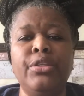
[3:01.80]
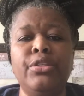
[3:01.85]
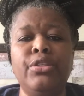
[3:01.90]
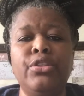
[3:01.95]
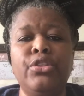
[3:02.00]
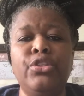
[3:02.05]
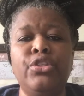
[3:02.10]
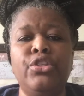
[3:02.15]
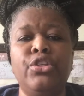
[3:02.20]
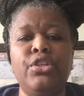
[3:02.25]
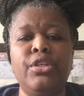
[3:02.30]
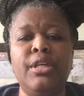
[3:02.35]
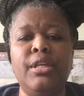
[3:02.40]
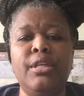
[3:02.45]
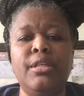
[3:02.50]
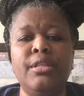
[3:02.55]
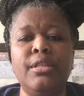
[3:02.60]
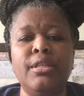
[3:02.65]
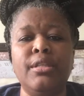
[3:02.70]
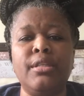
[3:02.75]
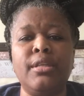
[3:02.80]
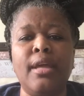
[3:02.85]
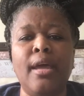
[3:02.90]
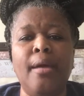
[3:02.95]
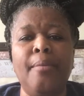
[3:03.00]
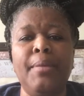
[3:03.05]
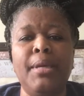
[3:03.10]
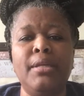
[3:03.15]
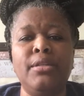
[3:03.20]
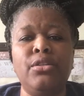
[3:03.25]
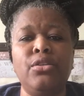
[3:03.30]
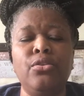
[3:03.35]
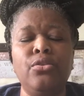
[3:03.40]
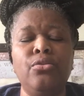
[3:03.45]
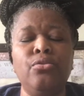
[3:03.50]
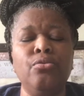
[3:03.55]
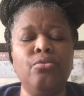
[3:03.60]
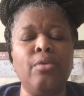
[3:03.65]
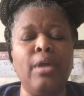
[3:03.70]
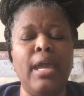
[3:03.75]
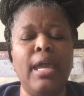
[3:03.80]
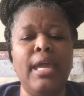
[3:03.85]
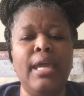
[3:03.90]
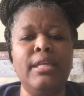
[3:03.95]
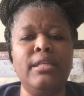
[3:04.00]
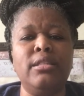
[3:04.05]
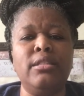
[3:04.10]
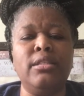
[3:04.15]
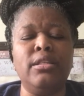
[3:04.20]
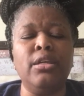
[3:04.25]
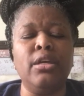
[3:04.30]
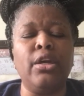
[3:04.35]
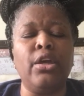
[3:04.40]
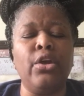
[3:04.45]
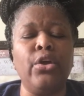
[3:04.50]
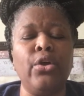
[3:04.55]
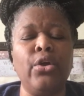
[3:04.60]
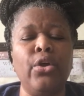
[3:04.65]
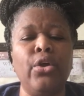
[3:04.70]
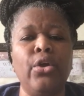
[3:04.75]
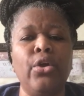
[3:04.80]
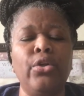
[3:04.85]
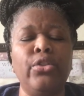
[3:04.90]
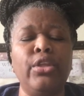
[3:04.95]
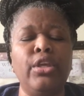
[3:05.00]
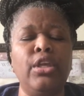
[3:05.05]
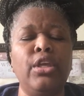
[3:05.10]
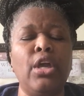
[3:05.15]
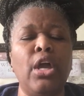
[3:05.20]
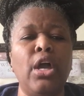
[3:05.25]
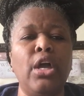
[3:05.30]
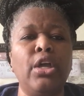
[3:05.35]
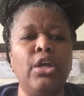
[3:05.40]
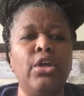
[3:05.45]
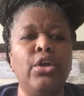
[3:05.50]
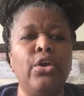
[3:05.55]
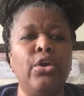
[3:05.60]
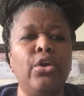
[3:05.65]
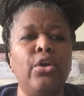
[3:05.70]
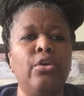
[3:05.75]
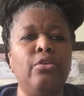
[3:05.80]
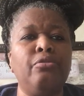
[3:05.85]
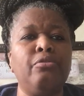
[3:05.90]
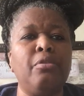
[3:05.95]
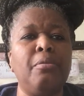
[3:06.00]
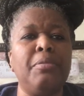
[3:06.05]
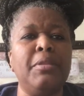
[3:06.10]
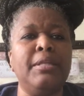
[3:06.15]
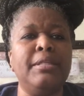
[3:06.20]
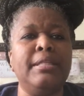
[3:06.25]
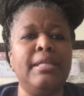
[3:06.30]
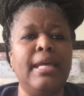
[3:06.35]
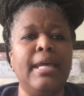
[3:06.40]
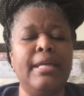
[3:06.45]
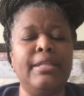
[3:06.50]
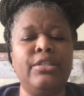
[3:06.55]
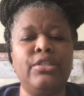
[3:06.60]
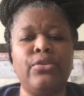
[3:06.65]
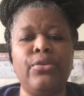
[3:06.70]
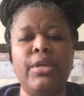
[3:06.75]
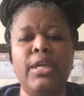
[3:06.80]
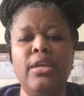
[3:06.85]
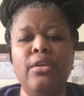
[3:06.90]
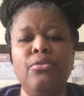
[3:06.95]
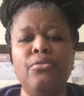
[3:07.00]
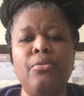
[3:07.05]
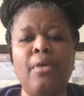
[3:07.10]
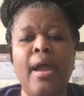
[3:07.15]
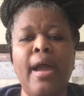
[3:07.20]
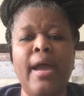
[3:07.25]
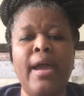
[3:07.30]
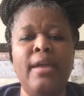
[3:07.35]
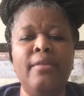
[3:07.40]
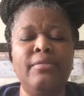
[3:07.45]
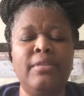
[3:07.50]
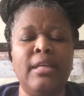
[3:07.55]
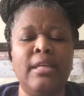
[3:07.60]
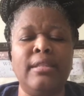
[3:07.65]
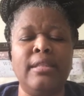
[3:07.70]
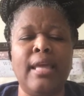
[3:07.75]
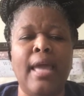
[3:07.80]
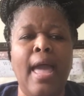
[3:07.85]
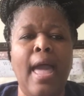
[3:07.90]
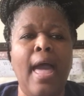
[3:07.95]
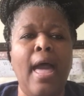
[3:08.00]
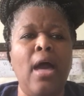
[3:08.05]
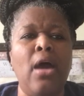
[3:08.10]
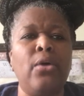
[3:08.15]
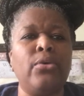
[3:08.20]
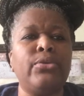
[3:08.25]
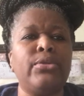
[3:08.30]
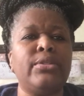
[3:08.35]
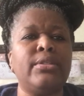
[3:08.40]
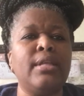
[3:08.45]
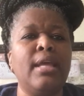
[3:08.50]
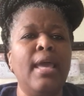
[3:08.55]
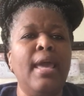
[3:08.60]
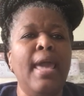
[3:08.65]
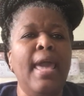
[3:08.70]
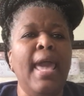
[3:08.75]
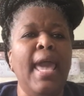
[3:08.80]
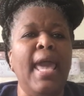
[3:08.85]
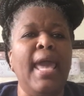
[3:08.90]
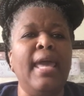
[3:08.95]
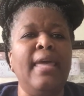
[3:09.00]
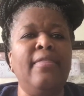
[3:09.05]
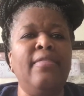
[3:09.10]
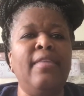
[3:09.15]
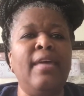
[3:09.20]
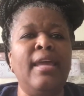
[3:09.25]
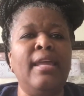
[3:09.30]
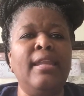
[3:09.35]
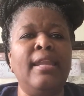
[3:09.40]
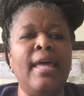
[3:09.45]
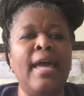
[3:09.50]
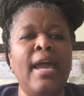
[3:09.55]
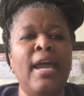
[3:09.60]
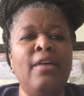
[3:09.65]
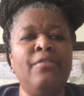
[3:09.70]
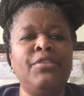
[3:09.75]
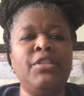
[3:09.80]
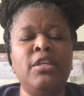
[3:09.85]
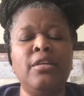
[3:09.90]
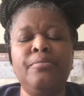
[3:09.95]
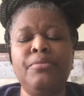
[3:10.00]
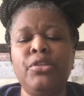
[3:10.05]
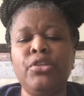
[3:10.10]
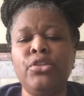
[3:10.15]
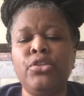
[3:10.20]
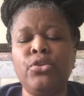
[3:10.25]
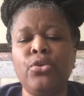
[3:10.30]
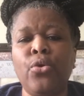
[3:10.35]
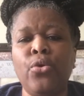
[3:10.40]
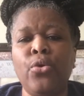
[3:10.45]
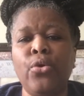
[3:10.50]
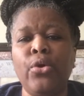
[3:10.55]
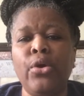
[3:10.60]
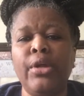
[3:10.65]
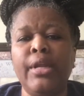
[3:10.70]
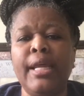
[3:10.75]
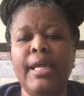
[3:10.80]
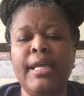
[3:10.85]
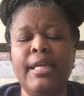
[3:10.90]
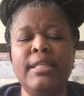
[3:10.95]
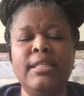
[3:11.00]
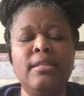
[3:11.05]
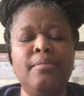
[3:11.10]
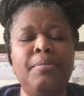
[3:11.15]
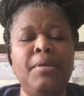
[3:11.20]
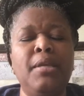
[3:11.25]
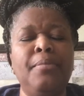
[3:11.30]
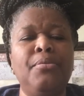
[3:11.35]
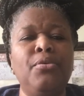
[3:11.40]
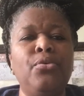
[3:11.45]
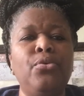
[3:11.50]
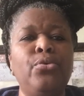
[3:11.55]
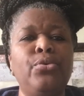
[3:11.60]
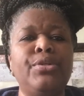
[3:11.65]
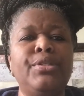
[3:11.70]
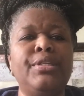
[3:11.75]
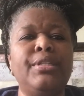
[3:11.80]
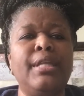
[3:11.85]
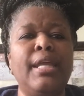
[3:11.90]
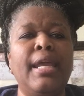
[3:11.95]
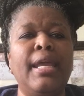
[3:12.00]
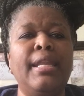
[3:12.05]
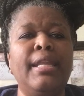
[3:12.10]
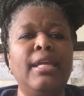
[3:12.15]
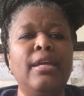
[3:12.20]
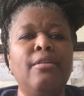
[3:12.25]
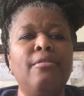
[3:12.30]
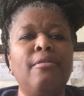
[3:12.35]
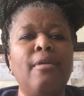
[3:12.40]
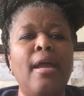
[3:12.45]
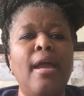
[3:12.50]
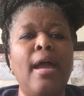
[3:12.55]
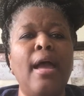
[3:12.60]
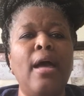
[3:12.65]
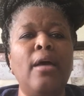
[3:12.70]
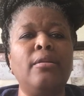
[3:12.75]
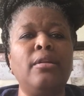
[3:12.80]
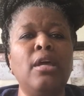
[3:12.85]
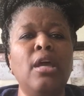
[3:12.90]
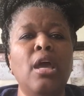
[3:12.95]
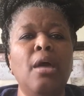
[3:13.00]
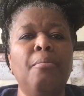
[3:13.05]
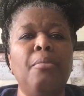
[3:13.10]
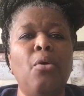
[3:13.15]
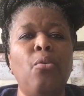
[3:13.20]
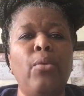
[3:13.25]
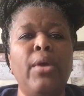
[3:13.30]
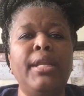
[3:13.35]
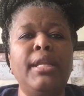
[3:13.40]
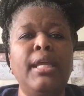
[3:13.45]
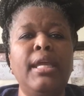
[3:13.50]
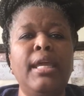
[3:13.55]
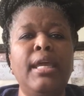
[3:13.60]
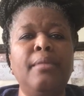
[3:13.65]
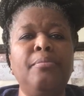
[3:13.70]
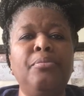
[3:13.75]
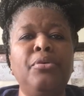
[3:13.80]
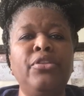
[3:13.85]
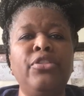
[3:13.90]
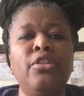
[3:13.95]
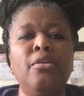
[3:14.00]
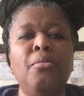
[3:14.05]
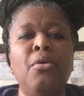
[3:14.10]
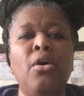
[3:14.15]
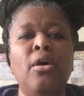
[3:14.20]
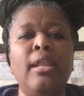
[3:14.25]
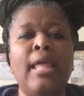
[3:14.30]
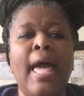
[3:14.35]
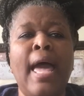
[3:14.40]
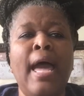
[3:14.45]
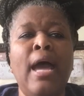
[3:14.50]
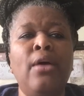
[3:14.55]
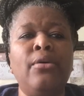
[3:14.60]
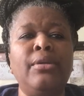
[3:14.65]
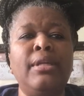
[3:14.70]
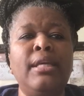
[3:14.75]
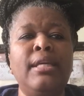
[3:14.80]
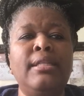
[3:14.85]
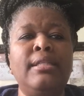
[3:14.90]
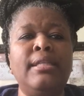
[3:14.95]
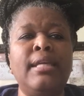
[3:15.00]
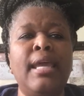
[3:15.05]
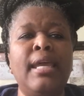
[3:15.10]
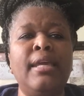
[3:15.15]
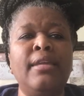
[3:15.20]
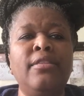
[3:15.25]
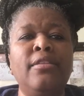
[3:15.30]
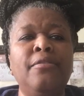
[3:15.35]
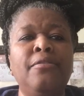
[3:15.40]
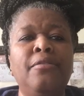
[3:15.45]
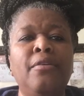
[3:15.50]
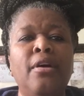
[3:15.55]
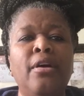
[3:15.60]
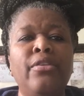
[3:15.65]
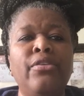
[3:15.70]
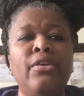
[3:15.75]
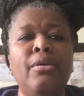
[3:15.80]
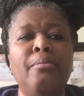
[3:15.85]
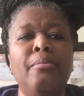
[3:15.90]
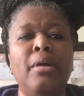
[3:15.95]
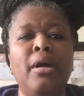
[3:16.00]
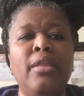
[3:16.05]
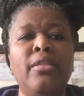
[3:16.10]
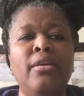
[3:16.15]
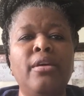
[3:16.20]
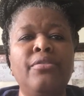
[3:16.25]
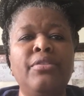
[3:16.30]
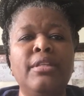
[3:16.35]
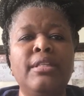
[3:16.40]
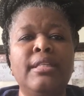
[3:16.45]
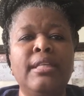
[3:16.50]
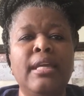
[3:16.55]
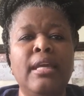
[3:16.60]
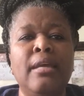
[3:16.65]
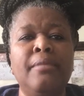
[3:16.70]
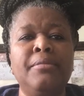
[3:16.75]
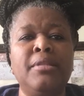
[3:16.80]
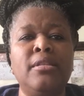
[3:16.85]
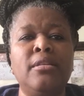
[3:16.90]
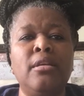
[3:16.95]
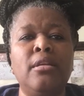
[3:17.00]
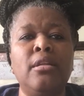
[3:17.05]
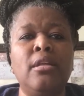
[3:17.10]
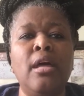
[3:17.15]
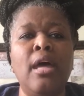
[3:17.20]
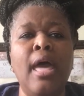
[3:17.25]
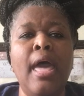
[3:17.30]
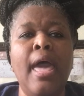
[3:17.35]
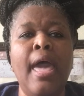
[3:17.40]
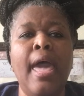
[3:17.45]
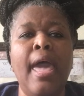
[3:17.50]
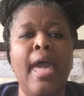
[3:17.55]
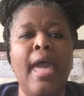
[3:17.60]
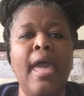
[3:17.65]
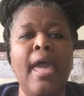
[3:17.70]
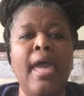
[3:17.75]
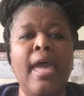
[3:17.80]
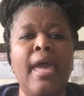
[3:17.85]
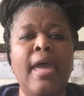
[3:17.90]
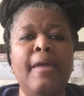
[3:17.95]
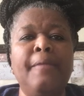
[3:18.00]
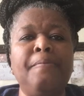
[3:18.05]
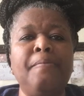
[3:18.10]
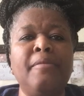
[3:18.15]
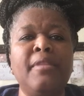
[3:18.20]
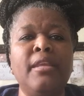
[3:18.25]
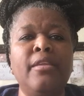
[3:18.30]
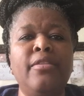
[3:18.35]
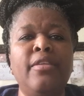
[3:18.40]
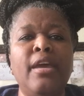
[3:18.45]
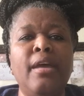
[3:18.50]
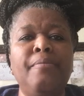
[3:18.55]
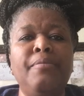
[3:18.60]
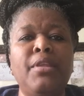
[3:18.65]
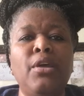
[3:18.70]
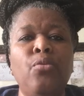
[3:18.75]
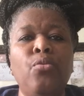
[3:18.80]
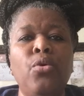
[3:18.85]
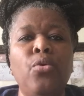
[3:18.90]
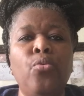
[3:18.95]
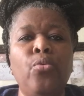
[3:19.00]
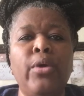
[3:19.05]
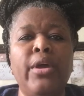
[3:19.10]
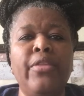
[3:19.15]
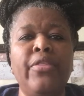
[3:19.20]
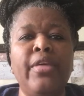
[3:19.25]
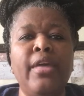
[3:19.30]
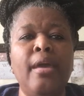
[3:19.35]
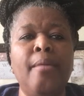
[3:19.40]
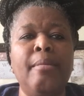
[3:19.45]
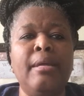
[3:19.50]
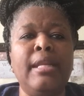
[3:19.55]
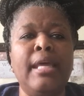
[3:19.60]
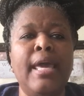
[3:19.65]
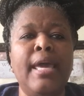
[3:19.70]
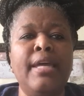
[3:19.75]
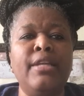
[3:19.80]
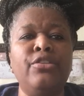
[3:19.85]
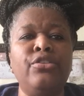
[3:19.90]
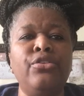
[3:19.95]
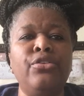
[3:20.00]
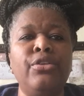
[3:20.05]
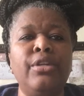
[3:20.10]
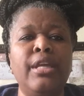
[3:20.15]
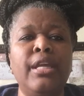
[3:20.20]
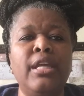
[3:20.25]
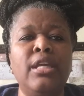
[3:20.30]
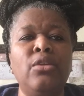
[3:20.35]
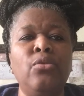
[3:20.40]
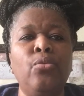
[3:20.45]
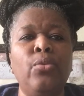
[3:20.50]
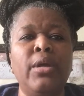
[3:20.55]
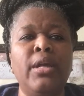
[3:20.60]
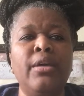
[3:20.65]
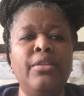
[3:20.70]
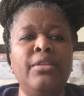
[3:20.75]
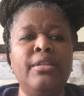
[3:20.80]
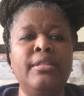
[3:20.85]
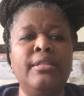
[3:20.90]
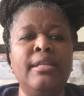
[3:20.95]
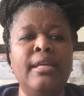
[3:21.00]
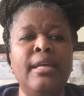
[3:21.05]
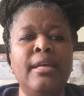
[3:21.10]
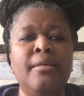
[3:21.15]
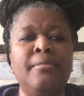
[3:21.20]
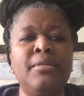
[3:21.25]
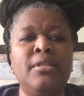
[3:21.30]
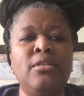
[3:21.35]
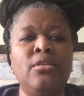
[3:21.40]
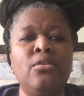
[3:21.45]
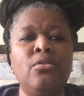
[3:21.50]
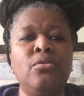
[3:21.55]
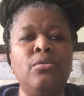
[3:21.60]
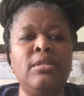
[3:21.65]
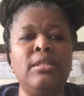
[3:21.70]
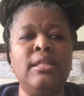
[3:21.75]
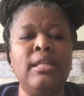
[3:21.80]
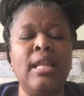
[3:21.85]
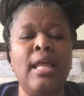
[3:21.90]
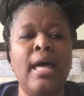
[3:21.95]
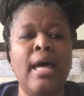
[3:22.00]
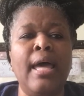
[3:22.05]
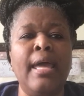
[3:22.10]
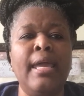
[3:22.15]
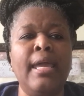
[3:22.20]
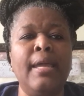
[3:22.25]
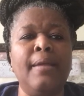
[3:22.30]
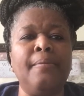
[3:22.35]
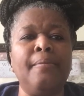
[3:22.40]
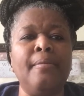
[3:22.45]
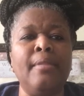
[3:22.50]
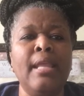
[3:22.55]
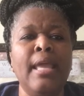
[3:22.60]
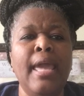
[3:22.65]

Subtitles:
This is Jesus coming to raise the young girl from the dead. So he arrived at the house, and they laughed him to scorn, I guess the people who were standing around. But when he had put them all out, he taketh the father and mother of the damsel, and them that were with him, and entered in where the damsel was lying.